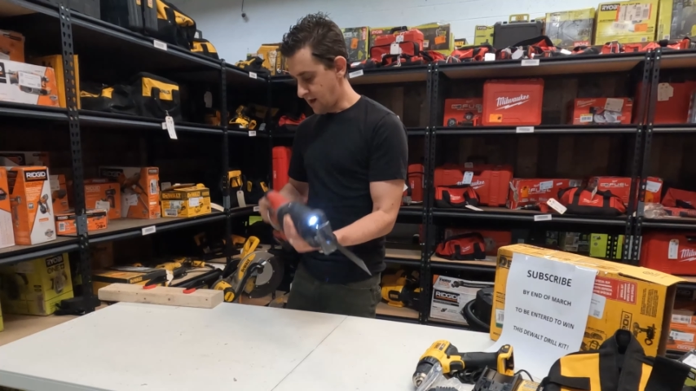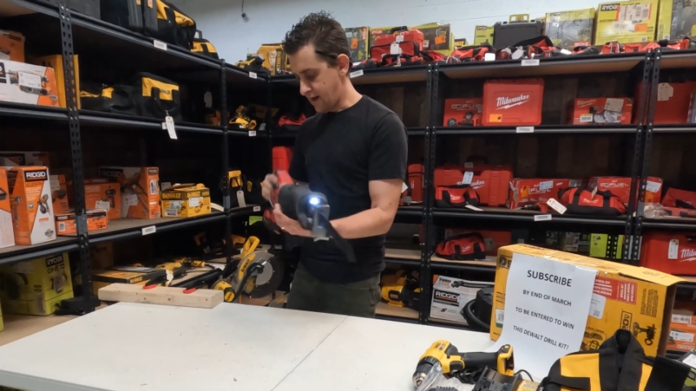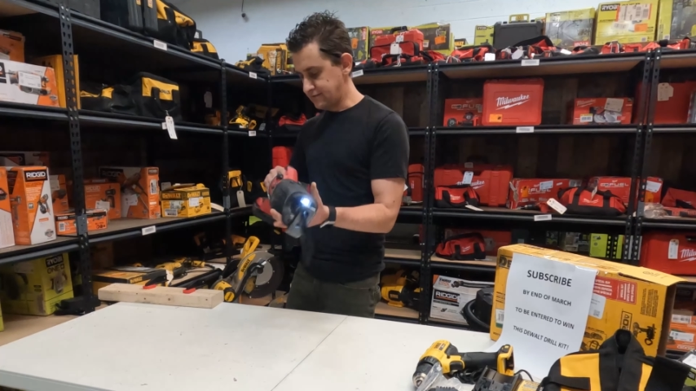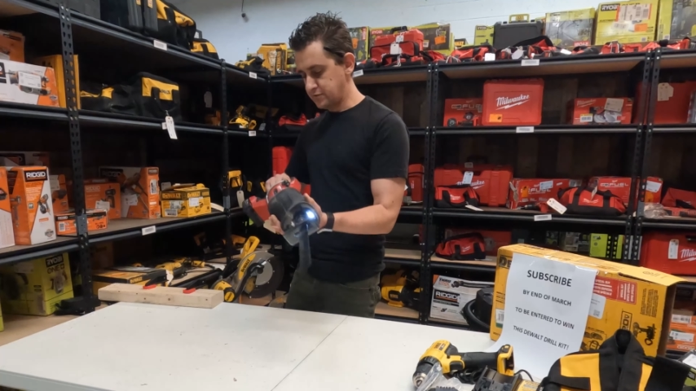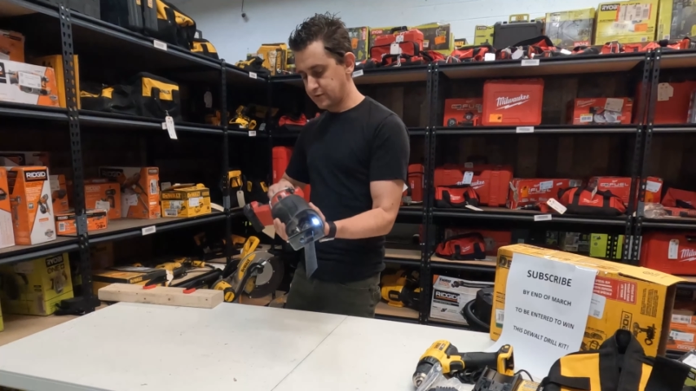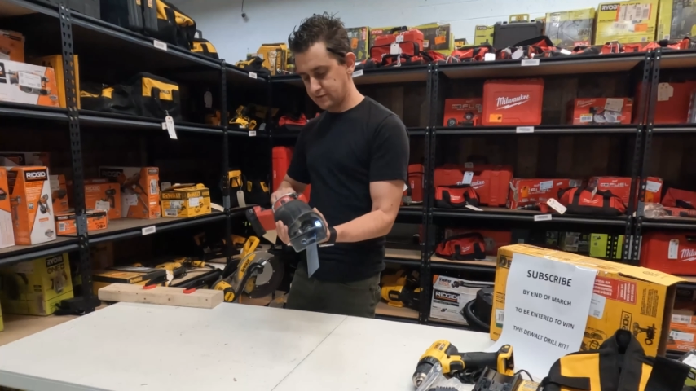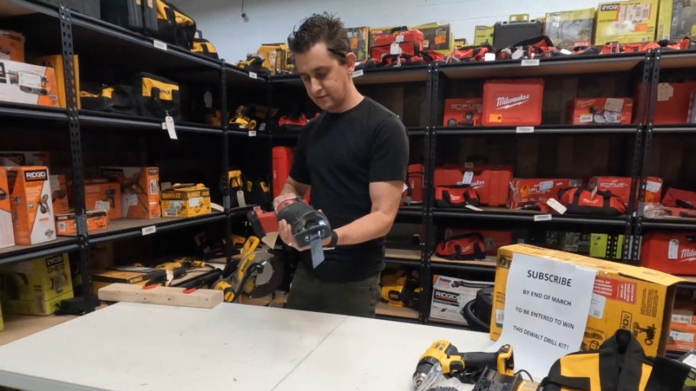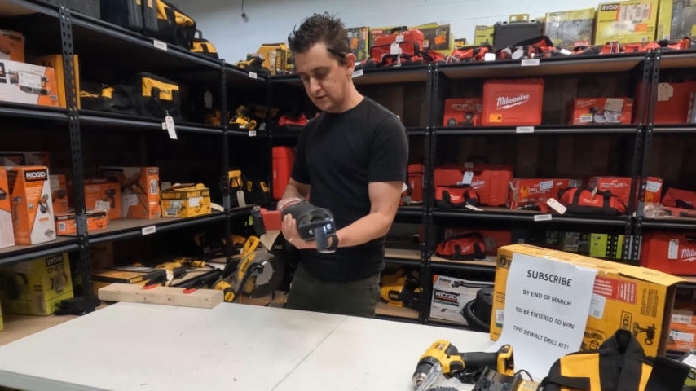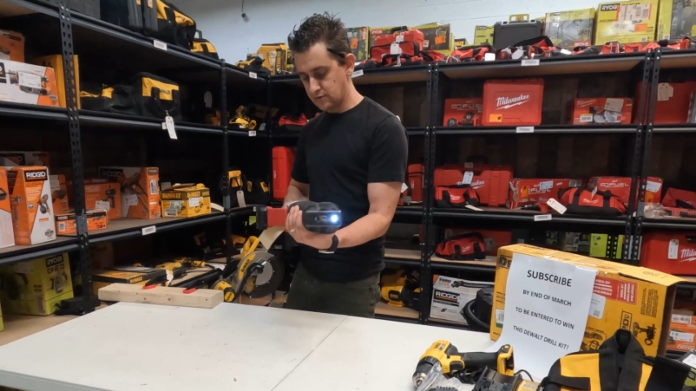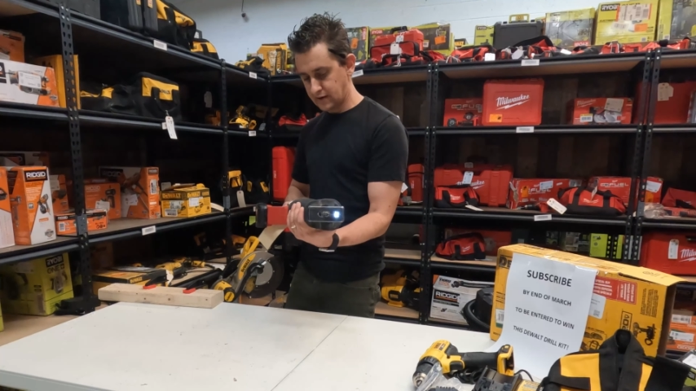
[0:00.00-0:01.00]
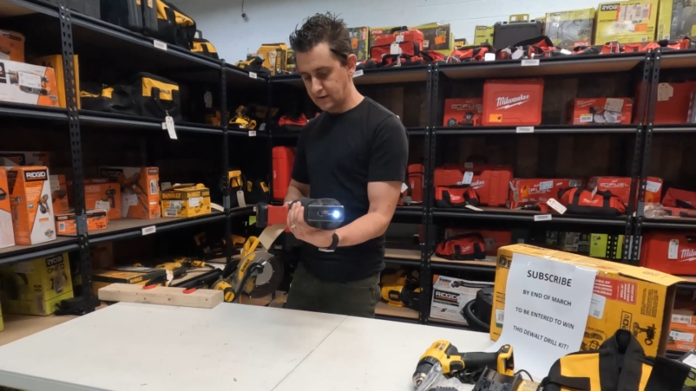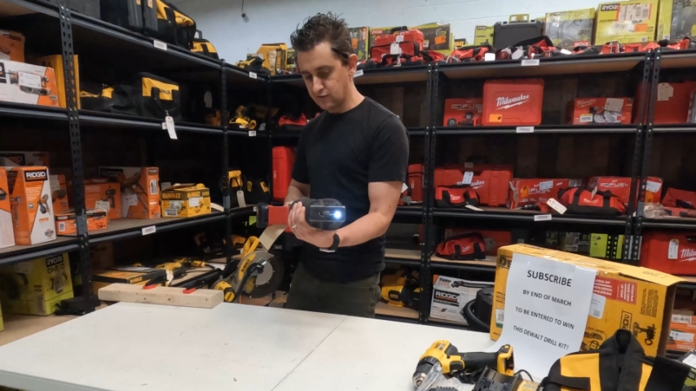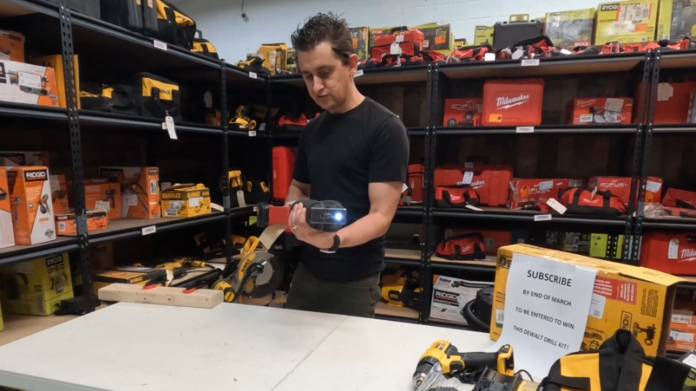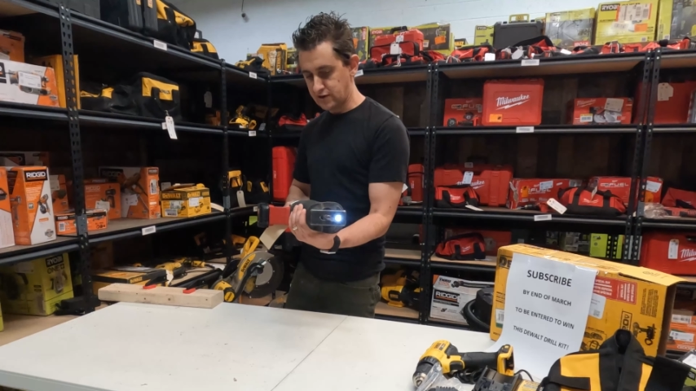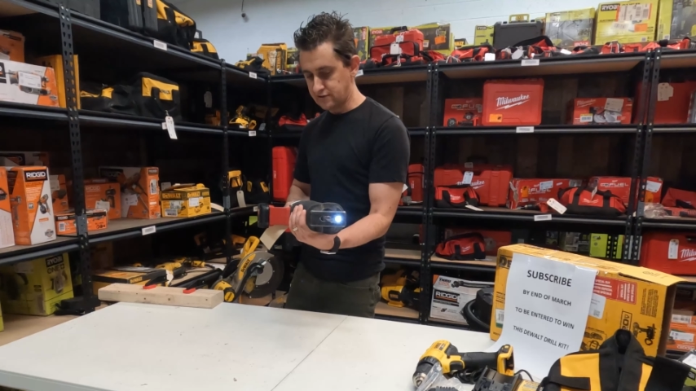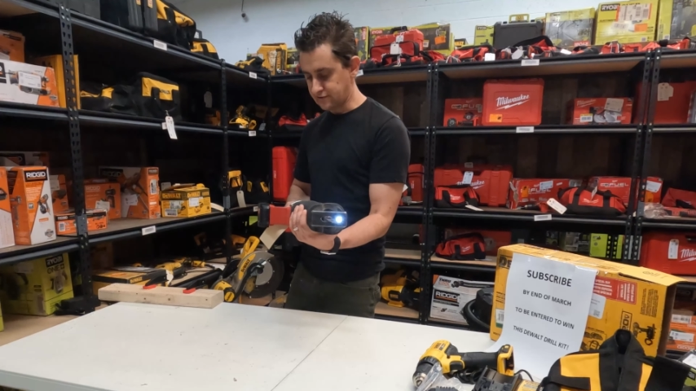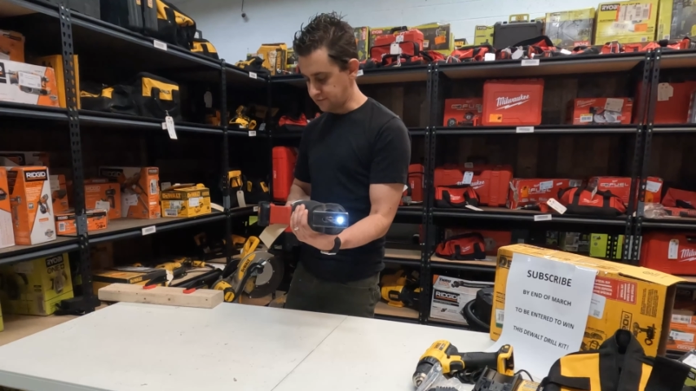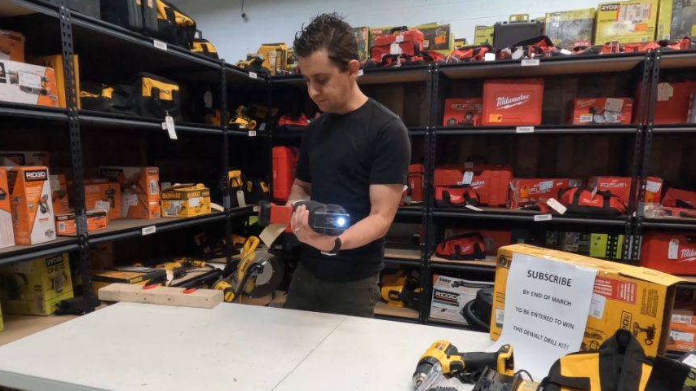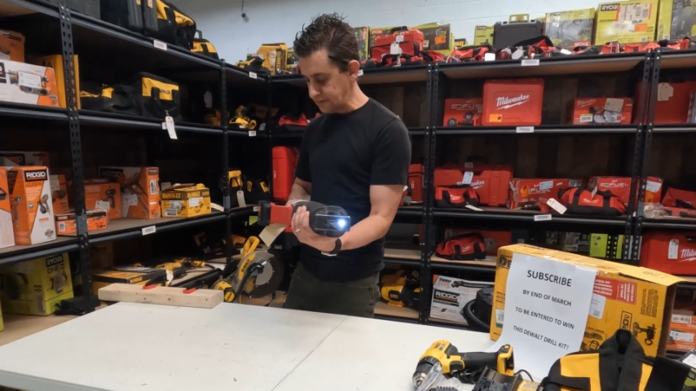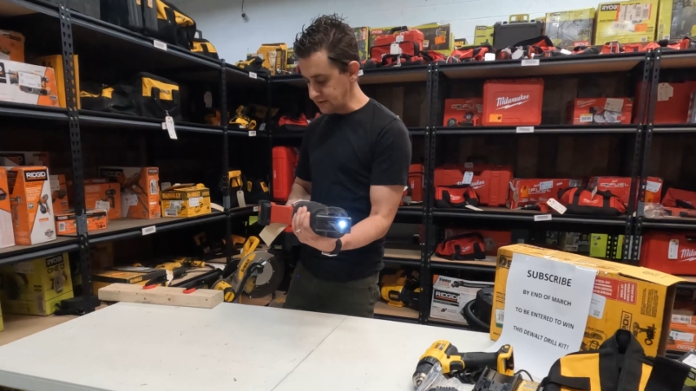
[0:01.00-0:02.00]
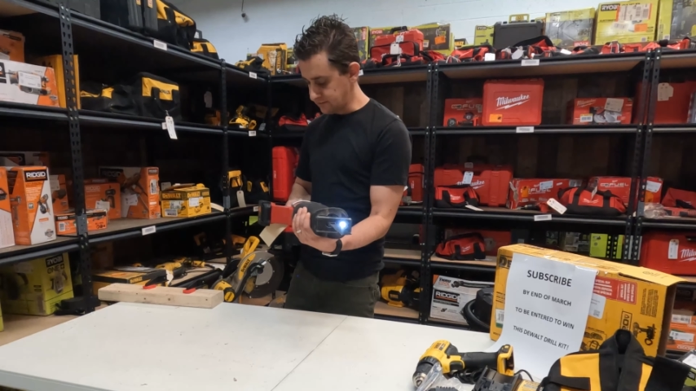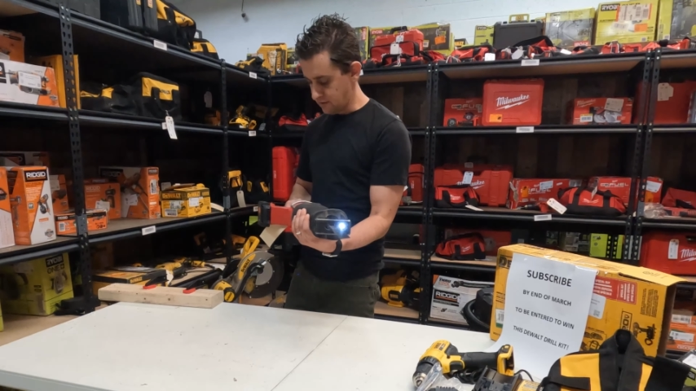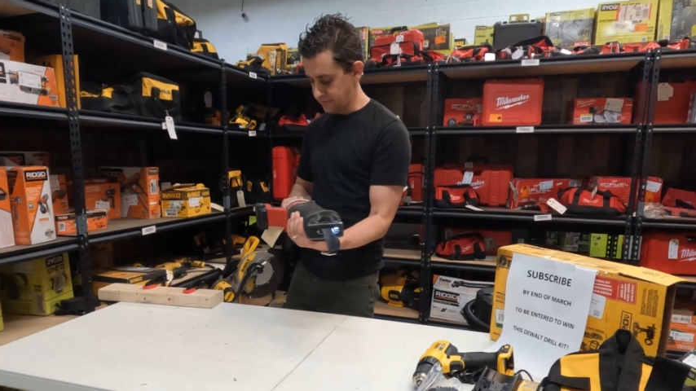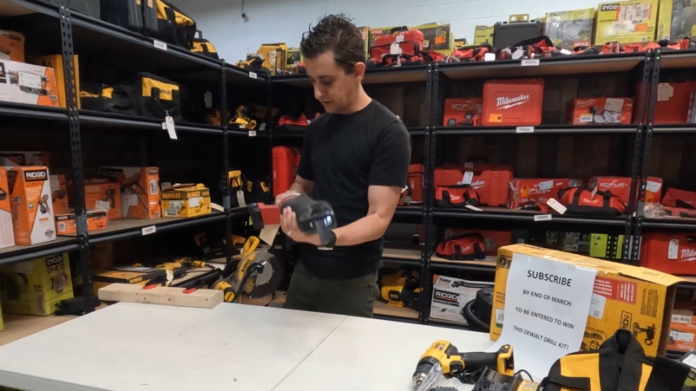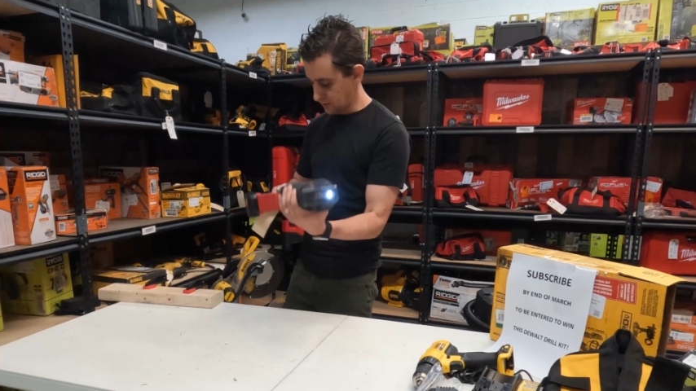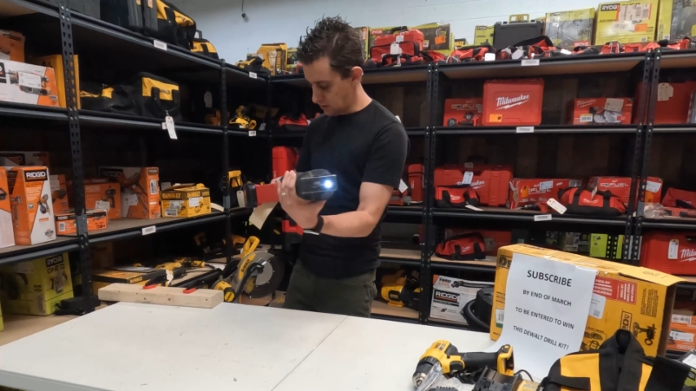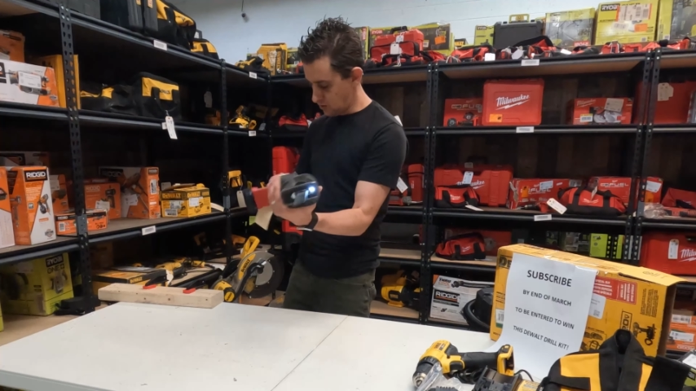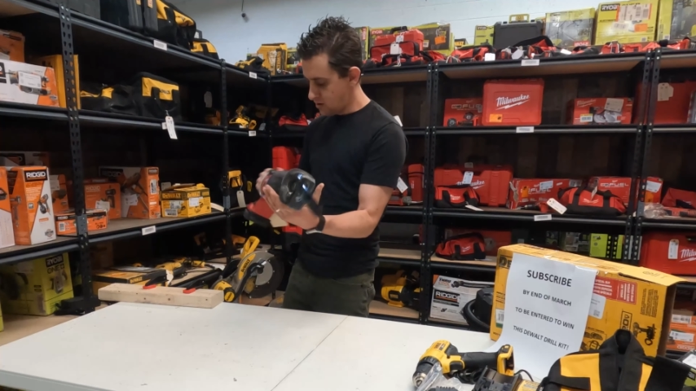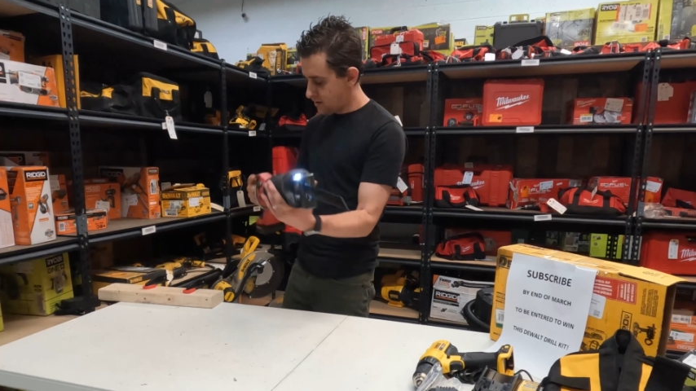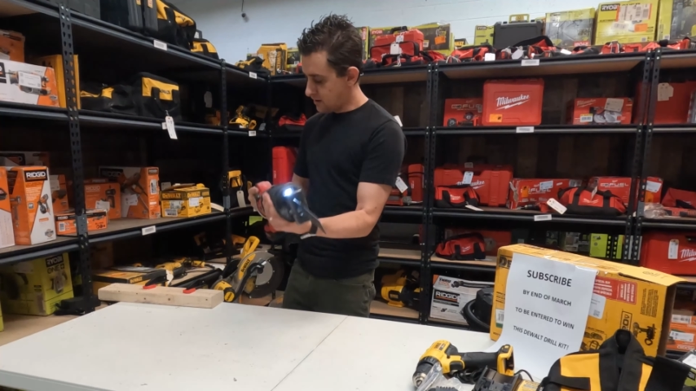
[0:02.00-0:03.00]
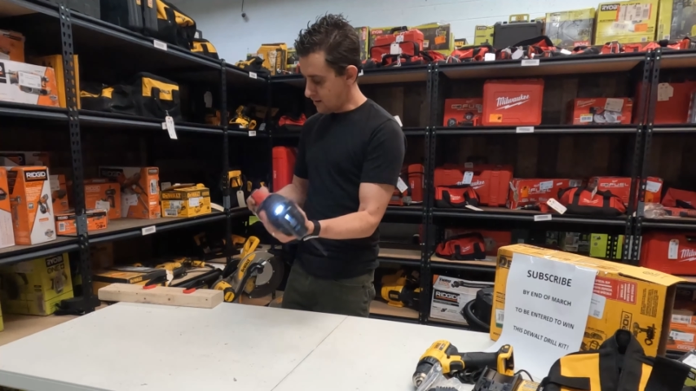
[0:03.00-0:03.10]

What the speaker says: As you can see, you can even change the speeds on the go.